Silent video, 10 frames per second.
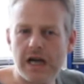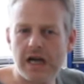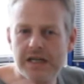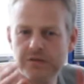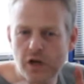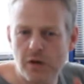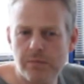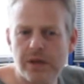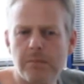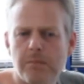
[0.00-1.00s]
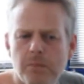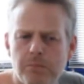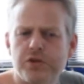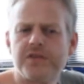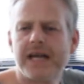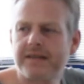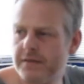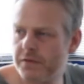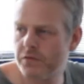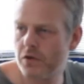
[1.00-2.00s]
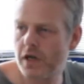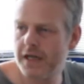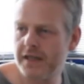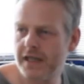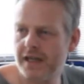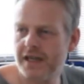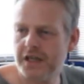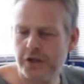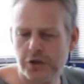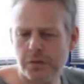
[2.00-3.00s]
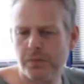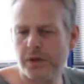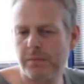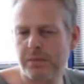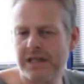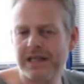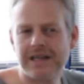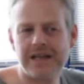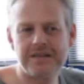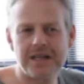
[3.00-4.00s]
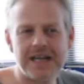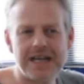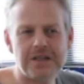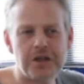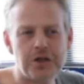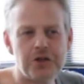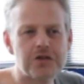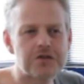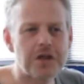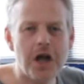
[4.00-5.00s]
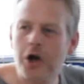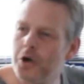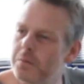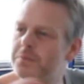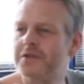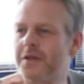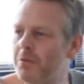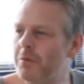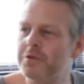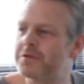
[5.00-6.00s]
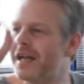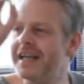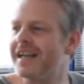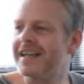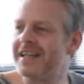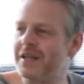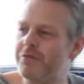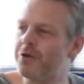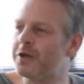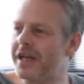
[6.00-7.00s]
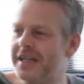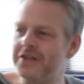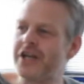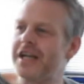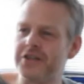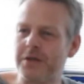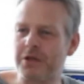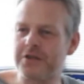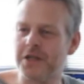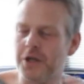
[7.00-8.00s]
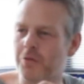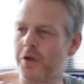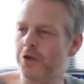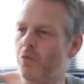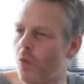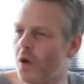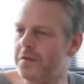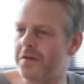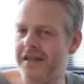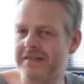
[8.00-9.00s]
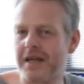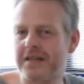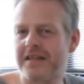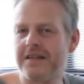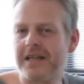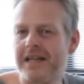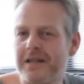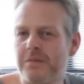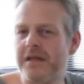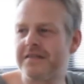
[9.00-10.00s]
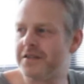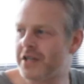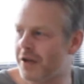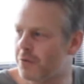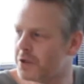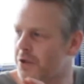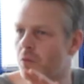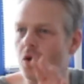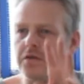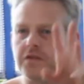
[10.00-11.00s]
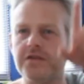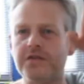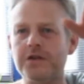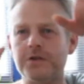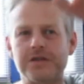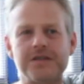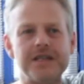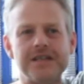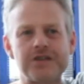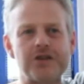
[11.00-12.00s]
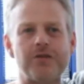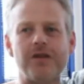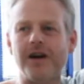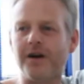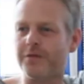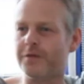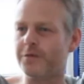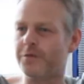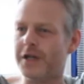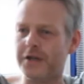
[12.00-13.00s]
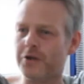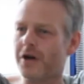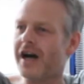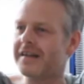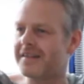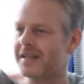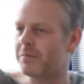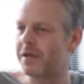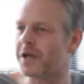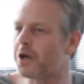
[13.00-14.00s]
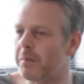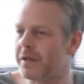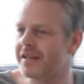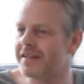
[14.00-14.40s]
and being protective of your idea, you put up a little idea and you just hope someone will take it and fork it and change it, because what you want, it's like sending a little message out. What you want to do is see this graph of your idea being copied,